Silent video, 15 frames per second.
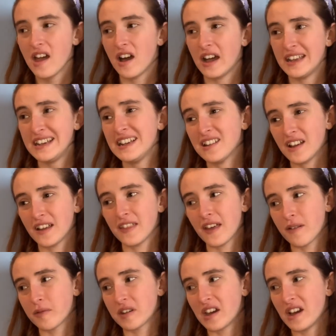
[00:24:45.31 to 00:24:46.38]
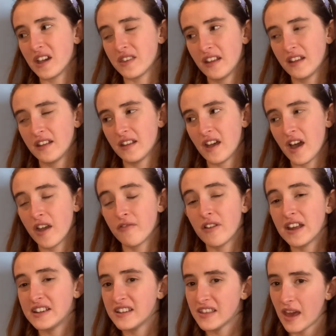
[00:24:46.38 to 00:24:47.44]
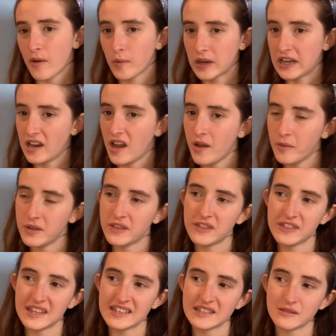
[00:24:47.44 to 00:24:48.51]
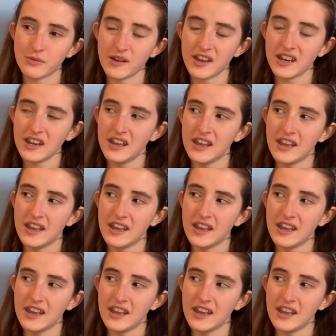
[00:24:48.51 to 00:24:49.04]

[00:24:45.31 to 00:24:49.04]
I didn't like that one either. I rated that one lower than this one,